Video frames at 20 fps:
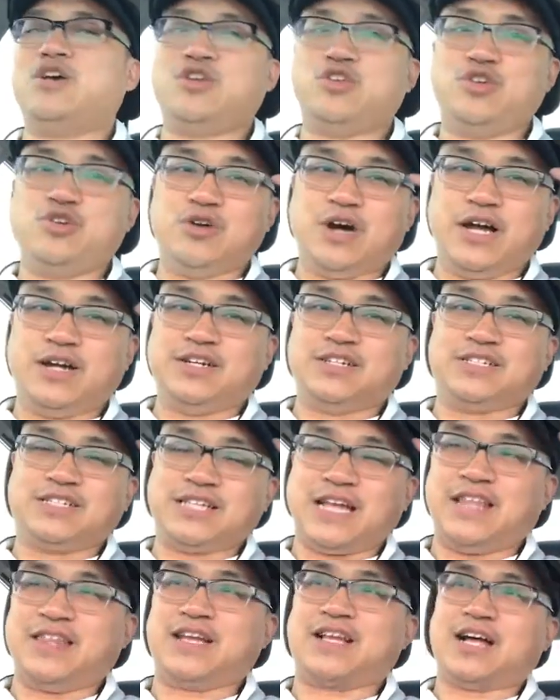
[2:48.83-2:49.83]
you
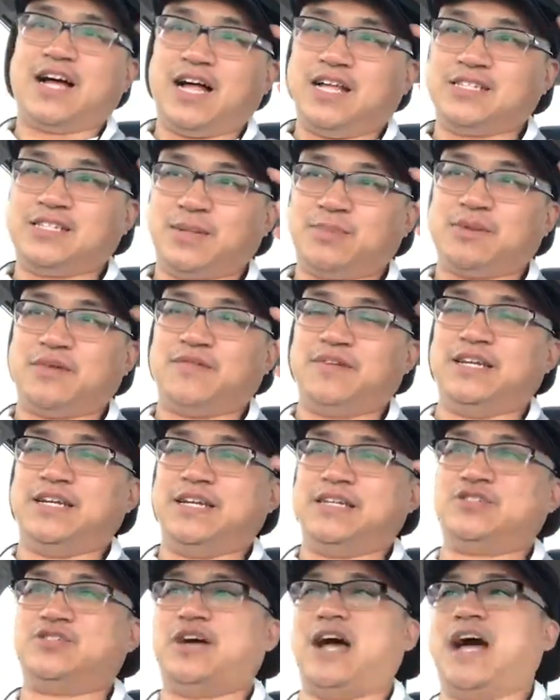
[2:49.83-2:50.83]
understand the concept of a
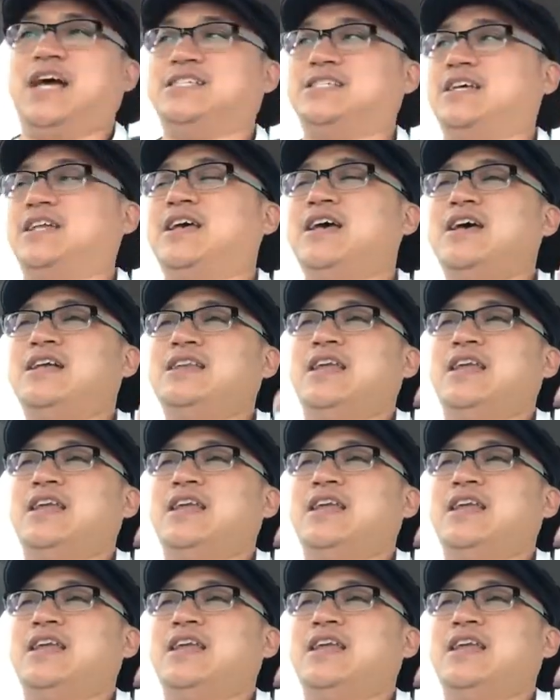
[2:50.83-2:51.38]
digital asset.